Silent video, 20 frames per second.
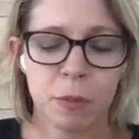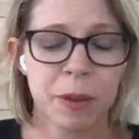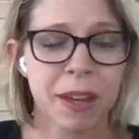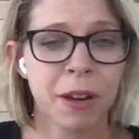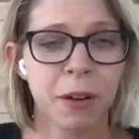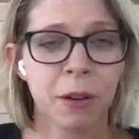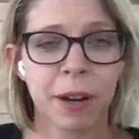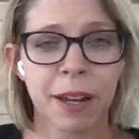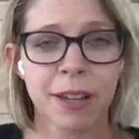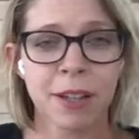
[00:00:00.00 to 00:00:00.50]

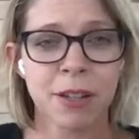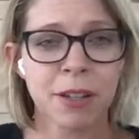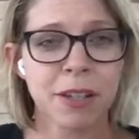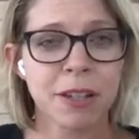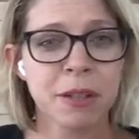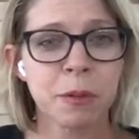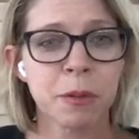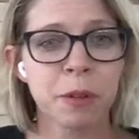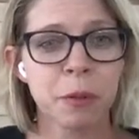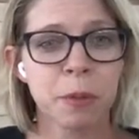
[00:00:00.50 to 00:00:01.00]
being
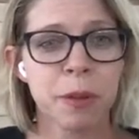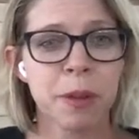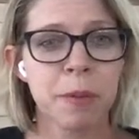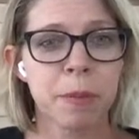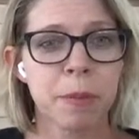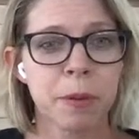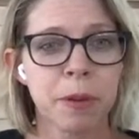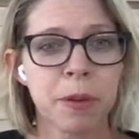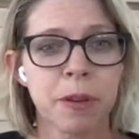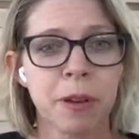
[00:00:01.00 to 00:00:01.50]
gracious with
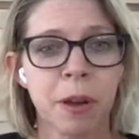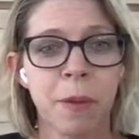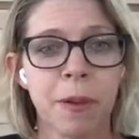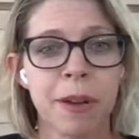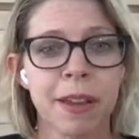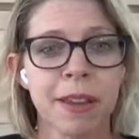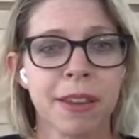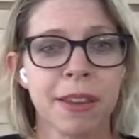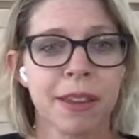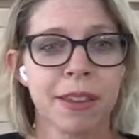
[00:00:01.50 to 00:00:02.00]
people,
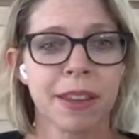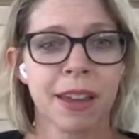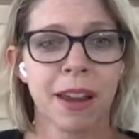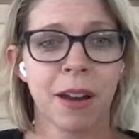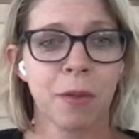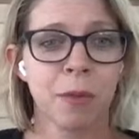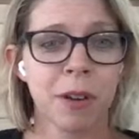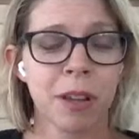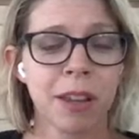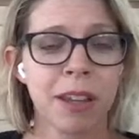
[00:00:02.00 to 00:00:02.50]
knowing that
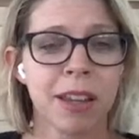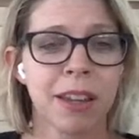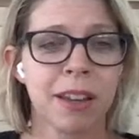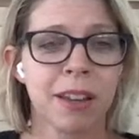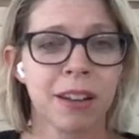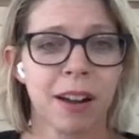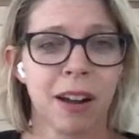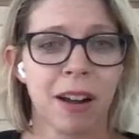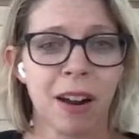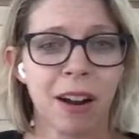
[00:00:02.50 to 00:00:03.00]
they
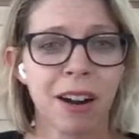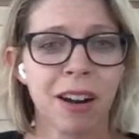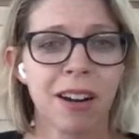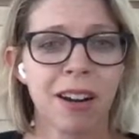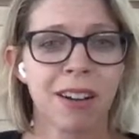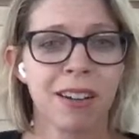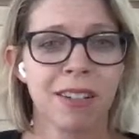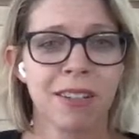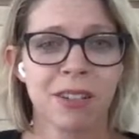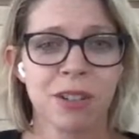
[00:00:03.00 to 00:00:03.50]
really
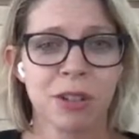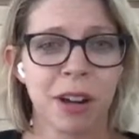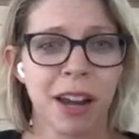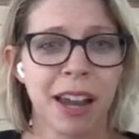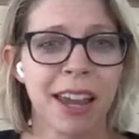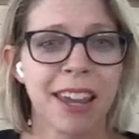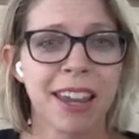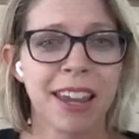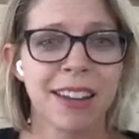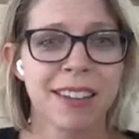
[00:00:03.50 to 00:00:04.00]
are
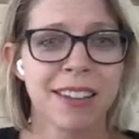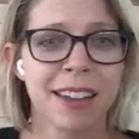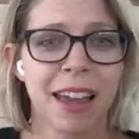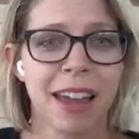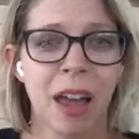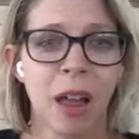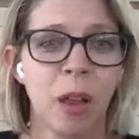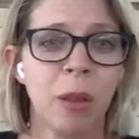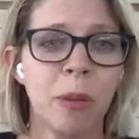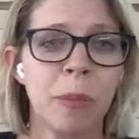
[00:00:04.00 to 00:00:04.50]
trying to
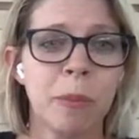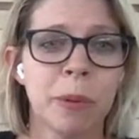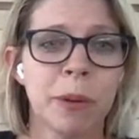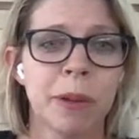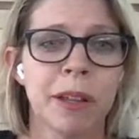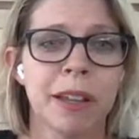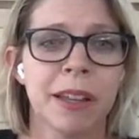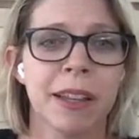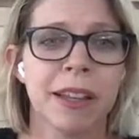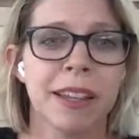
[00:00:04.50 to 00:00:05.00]
help,
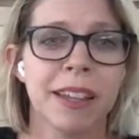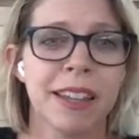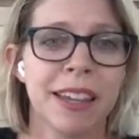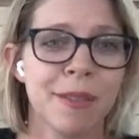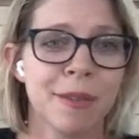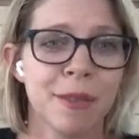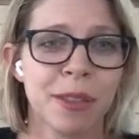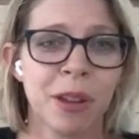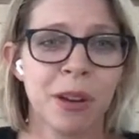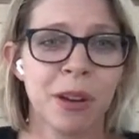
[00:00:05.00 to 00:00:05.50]

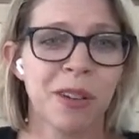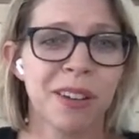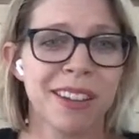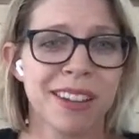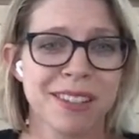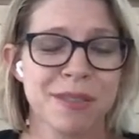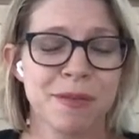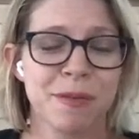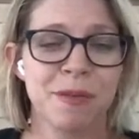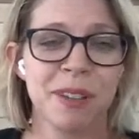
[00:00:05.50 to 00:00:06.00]
even though it
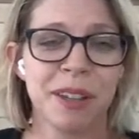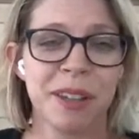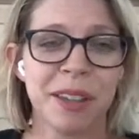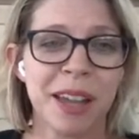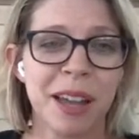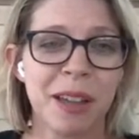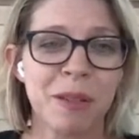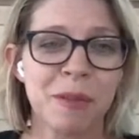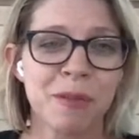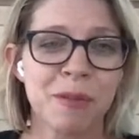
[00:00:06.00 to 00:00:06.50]
doesn't
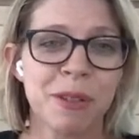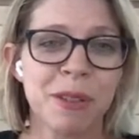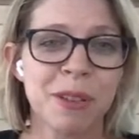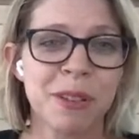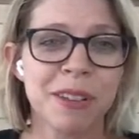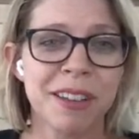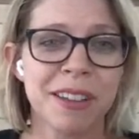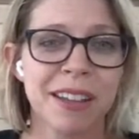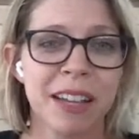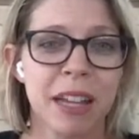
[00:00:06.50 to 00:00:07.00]
feel
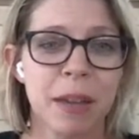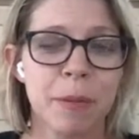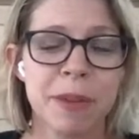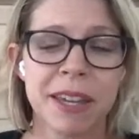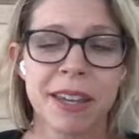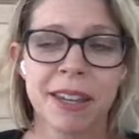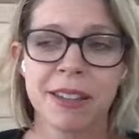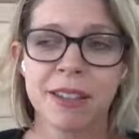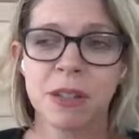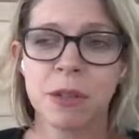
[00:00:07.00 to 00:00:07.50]
helpful,
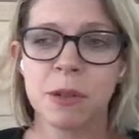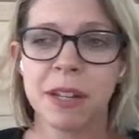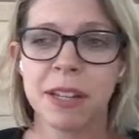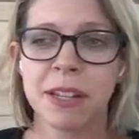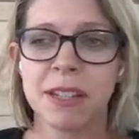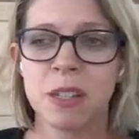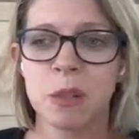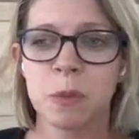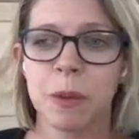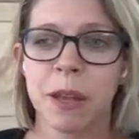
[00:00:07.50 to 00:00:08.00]
because you
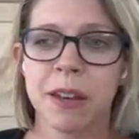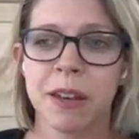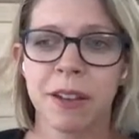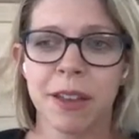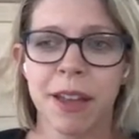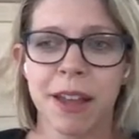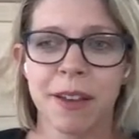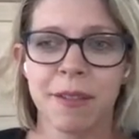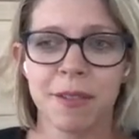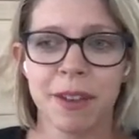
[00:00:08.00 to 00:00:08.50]
can spend
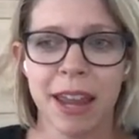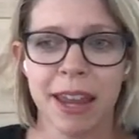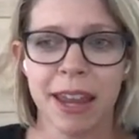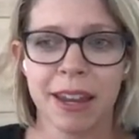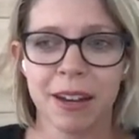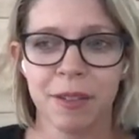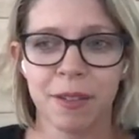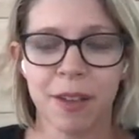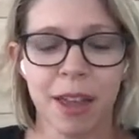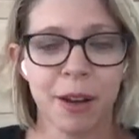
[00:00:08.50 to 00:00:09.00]
a lot of
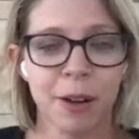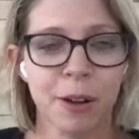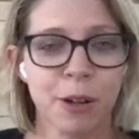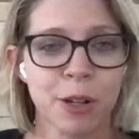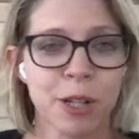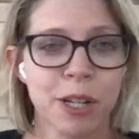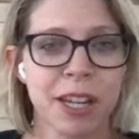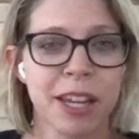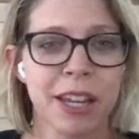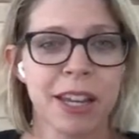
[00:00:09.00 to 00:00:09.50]
negative
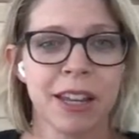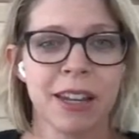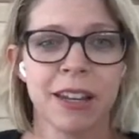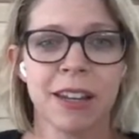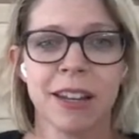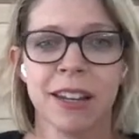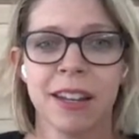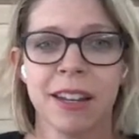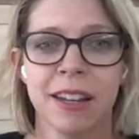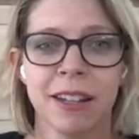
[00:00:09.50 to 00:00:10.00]
energy
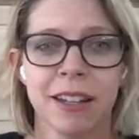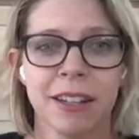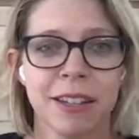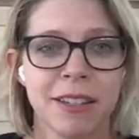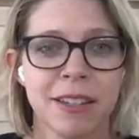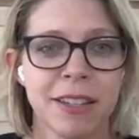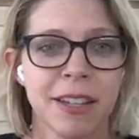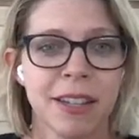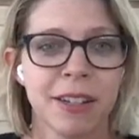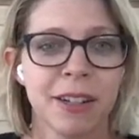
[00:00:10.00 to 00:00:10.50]
and
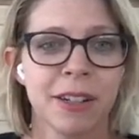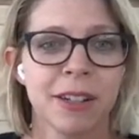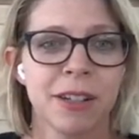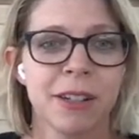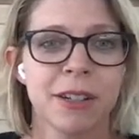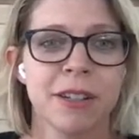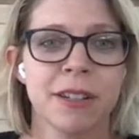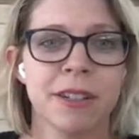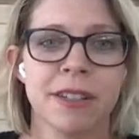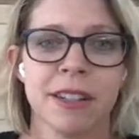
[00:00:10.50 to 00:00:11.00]

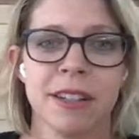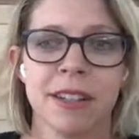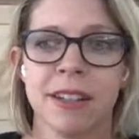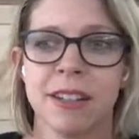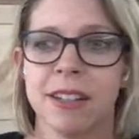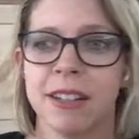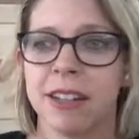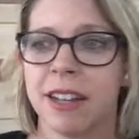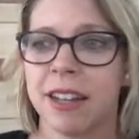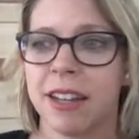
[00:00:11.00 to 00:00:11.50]
tears
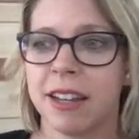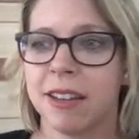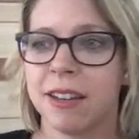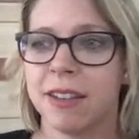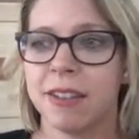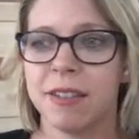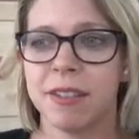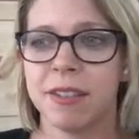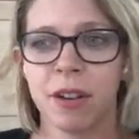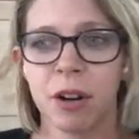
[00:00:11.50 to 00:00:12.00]

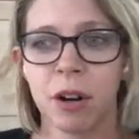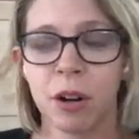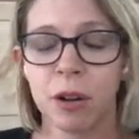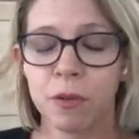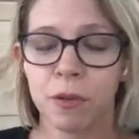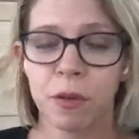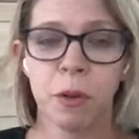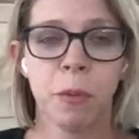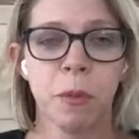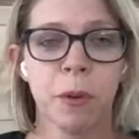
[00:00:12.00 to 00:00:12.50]
and
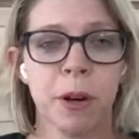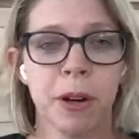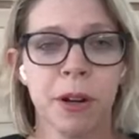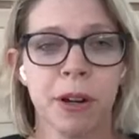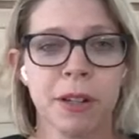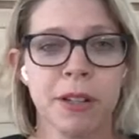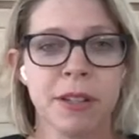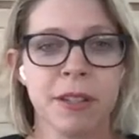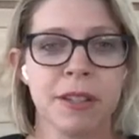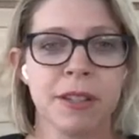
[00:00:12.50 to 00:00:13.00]
hurtful
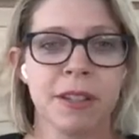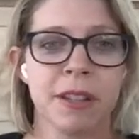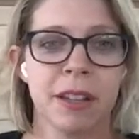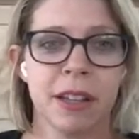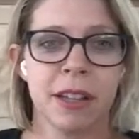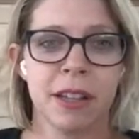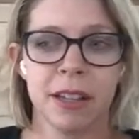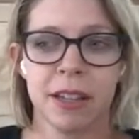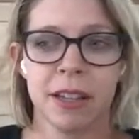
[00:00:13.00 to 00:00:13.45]
words